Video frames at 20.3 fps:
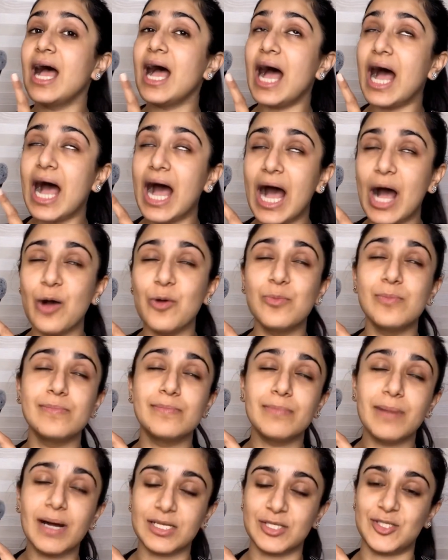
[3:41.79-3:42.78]
how
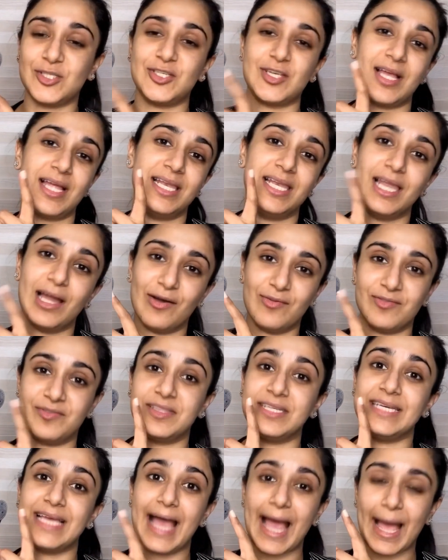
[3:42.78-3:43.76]
much I love
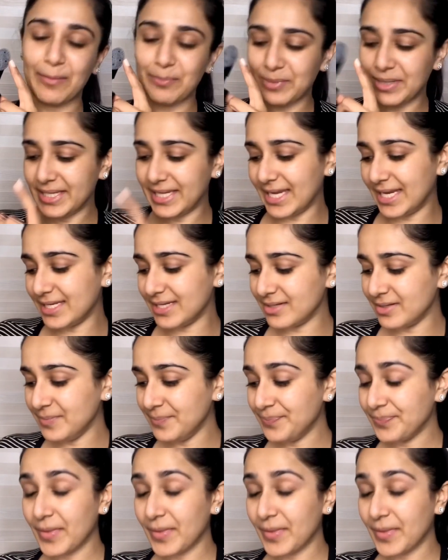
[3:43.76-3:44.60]
the applicator,